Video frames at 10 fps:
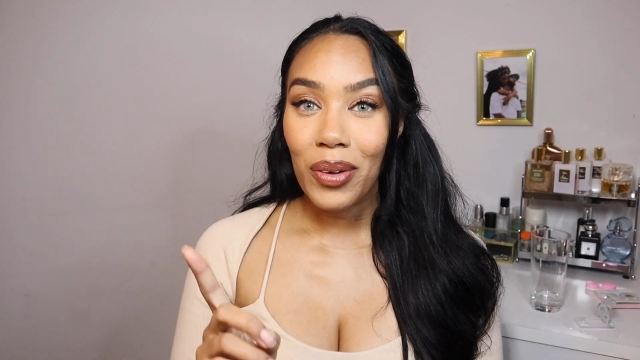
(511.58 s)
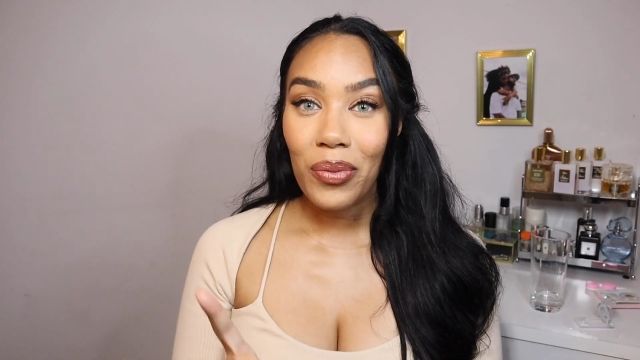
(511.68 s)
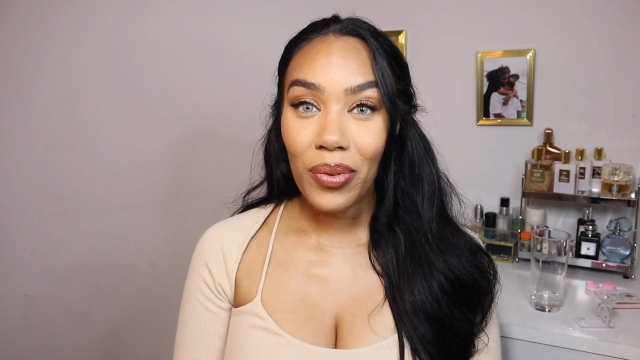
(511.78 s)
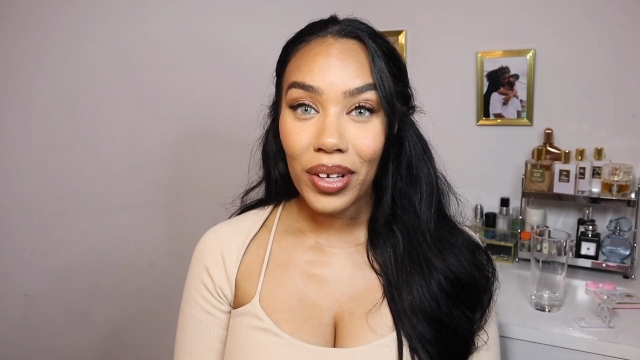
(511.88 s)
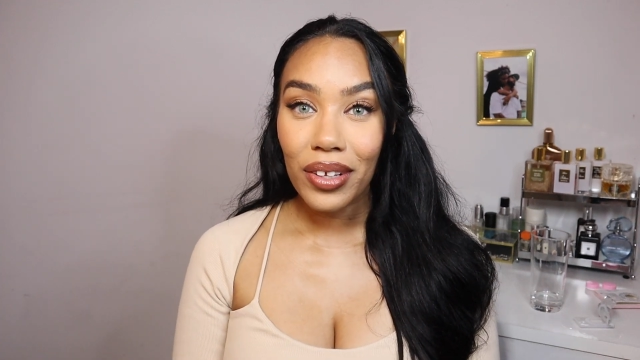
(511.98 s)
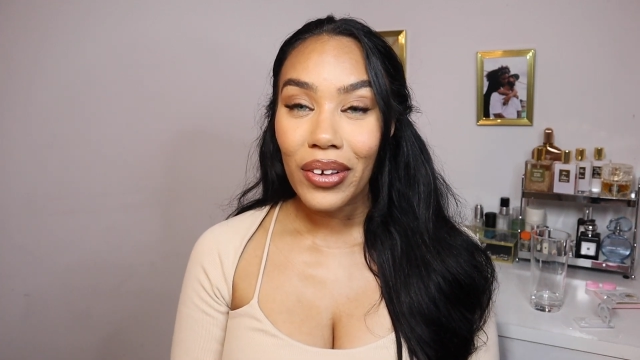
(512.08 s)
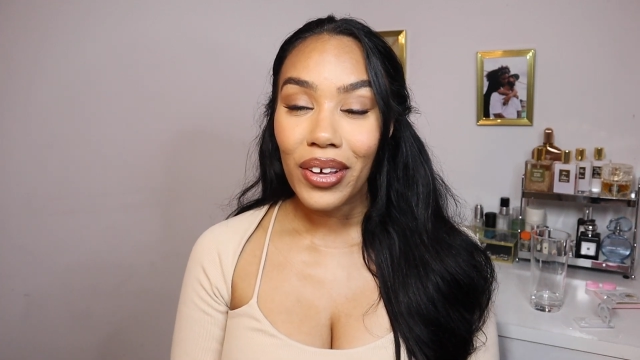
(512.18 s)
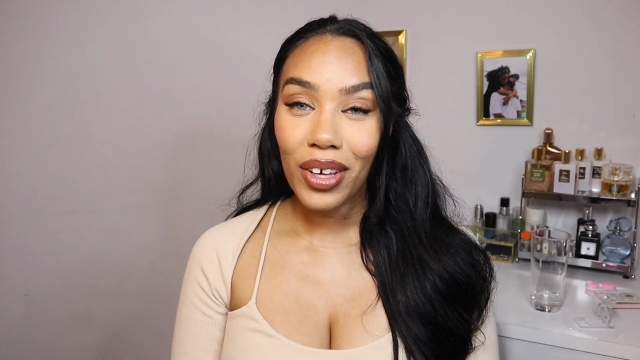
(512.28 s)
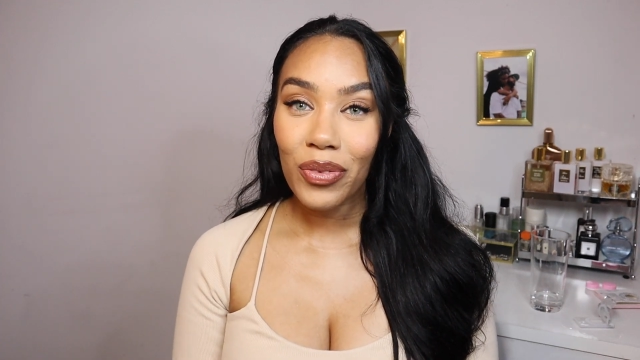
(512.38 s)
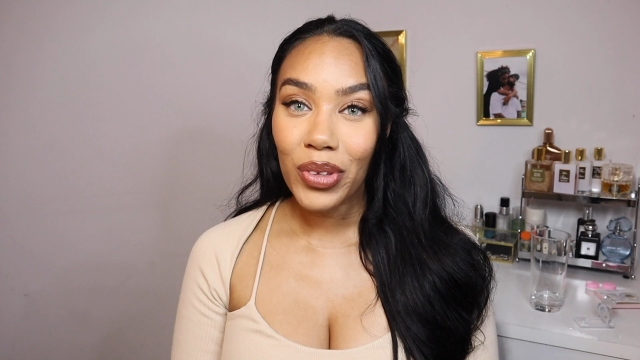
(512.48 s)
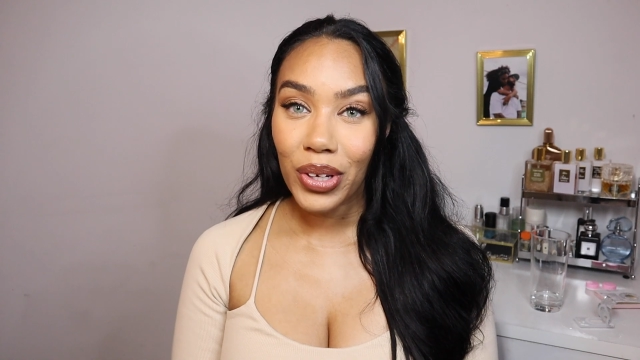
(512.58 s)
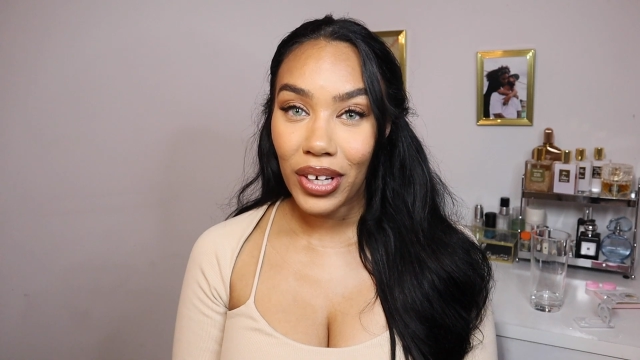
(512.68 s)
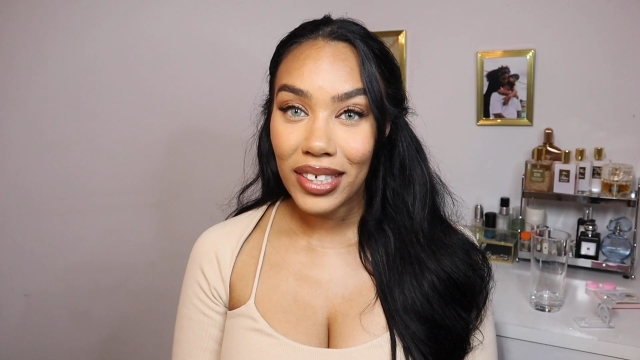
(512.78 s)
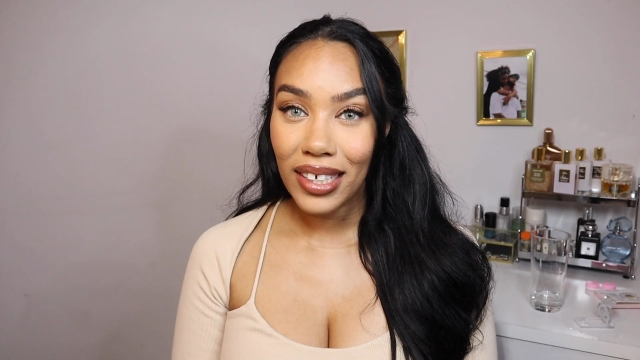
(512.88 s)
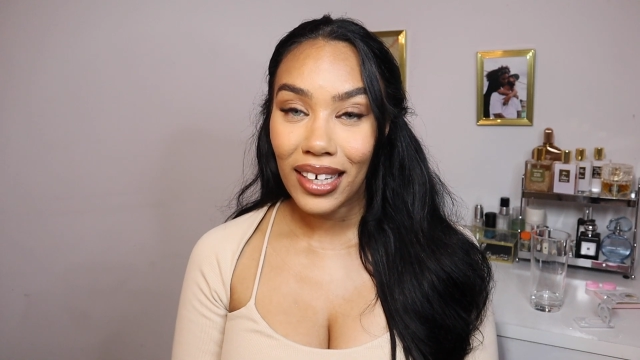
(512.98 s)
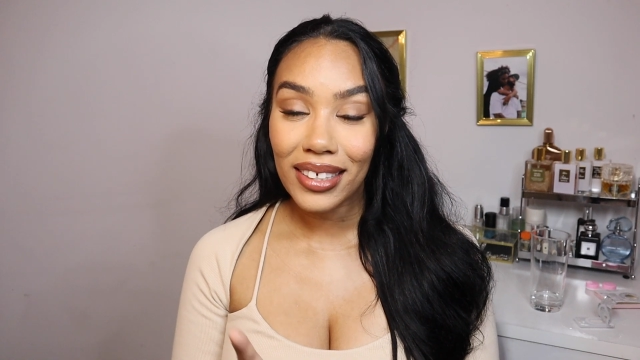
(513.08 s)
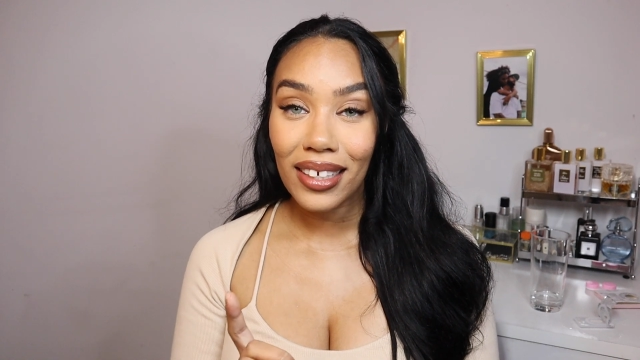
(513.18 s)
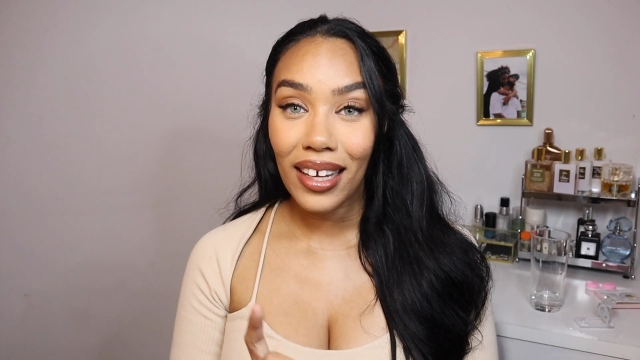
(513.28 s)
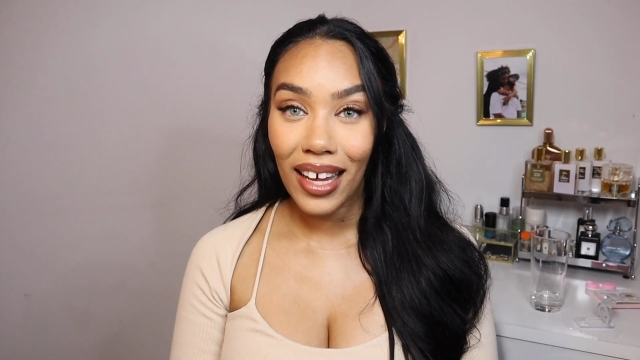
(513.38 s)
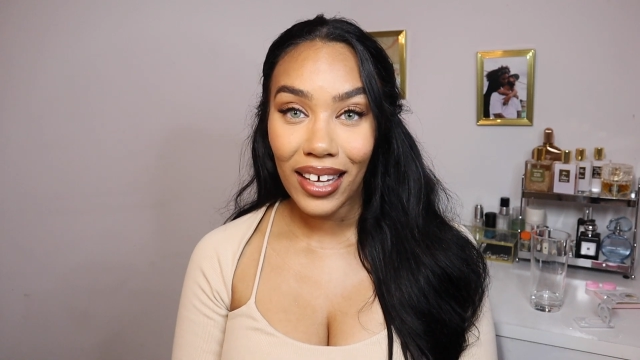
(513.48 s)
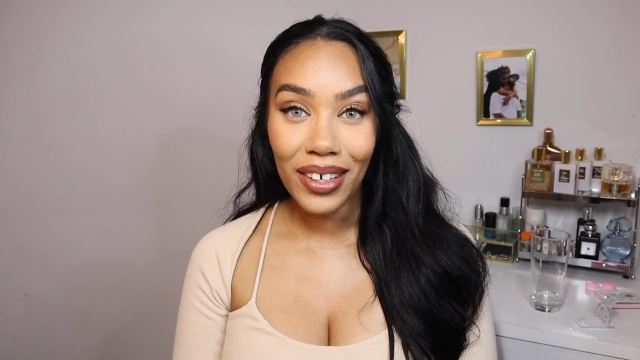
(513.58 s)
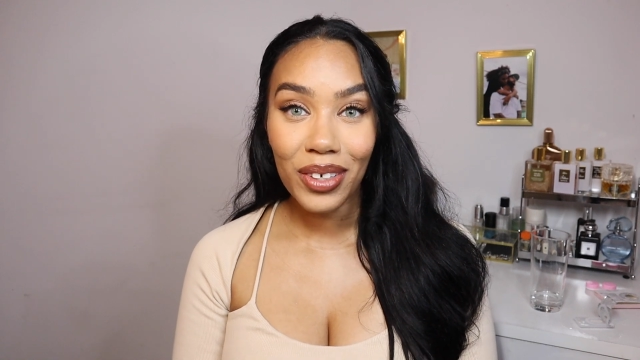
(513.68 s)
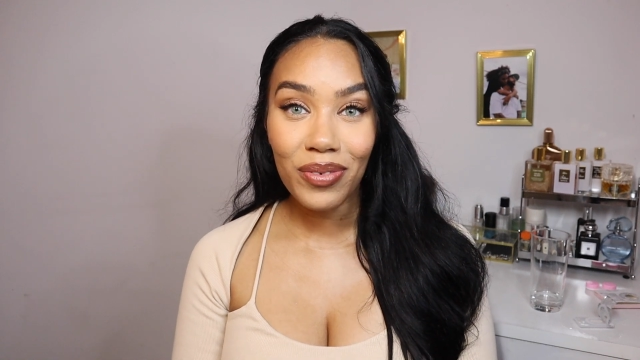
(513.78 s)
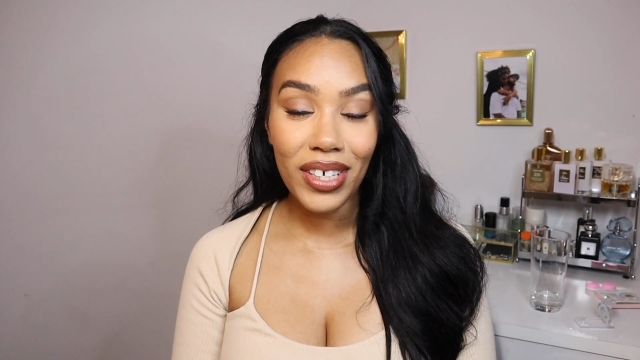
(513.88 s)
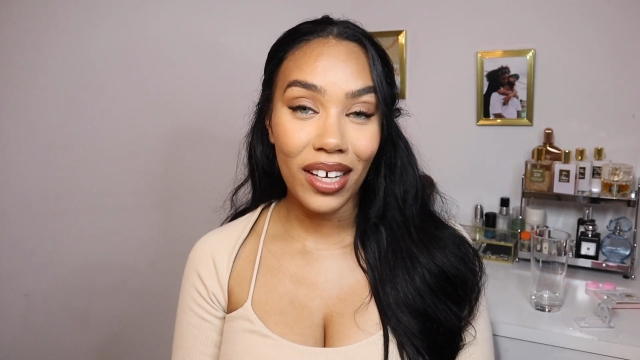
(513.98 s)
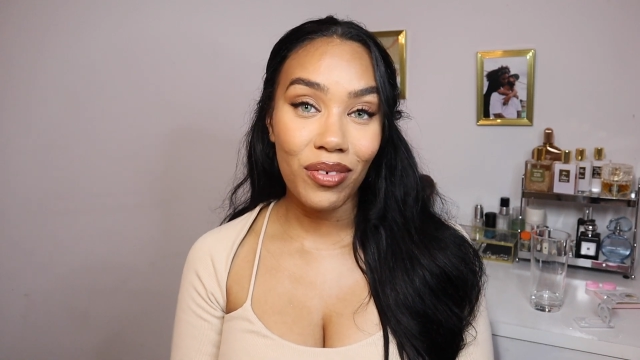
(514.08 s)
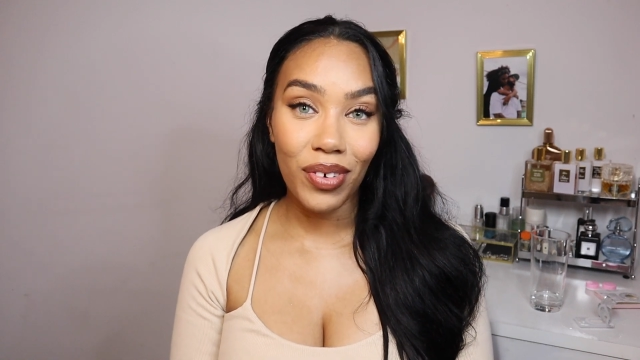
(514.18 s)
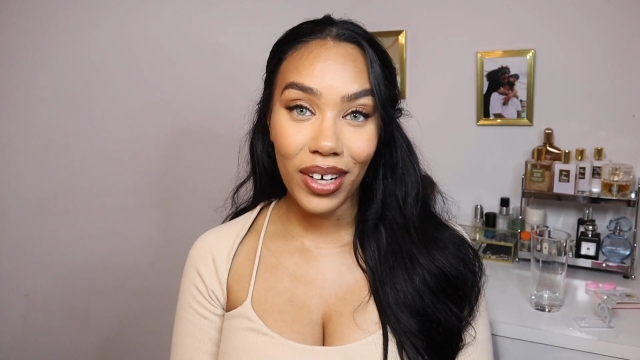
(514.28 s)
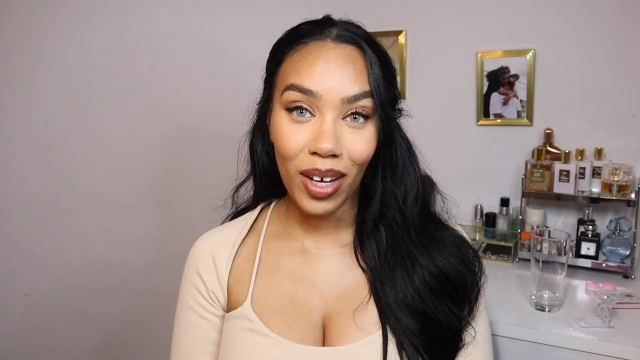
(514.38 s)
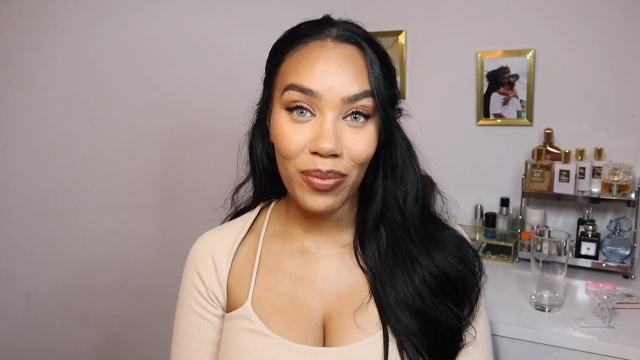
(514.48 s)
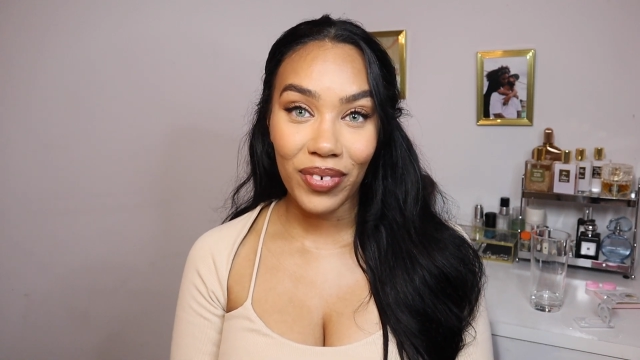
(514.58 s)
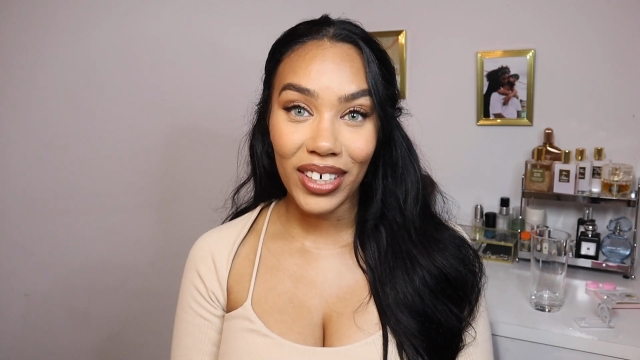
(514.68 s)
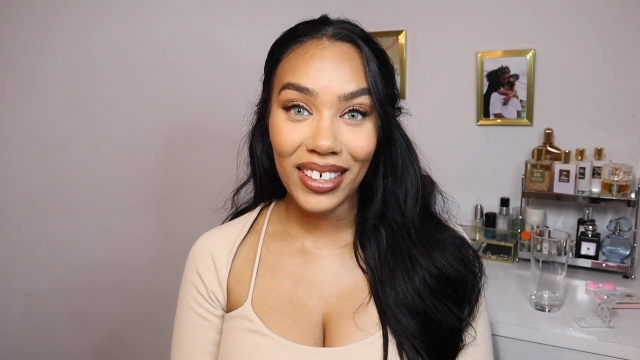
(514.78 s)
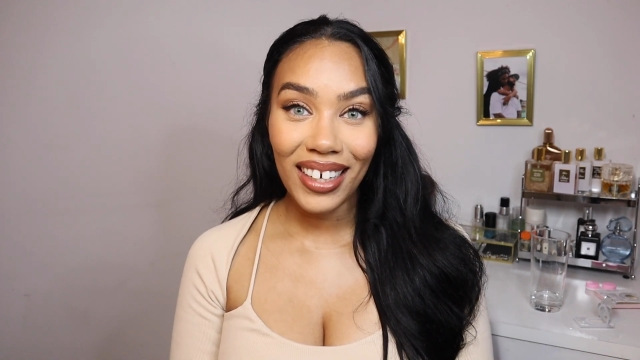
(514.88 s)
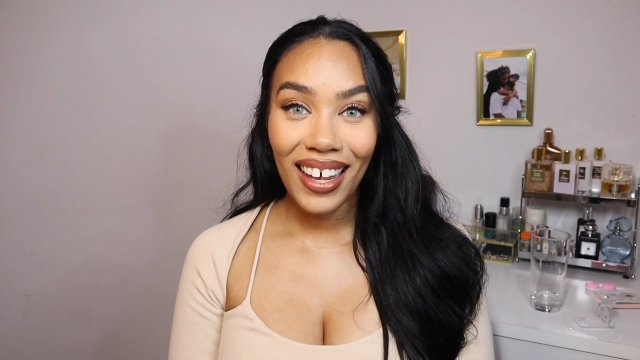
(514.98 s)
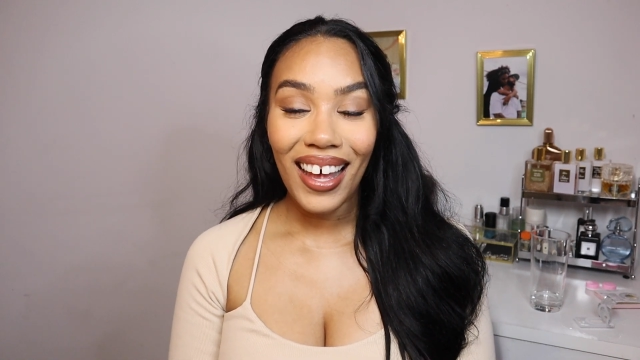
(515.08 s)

I will give the contacts an 8 out of 10 for comfort.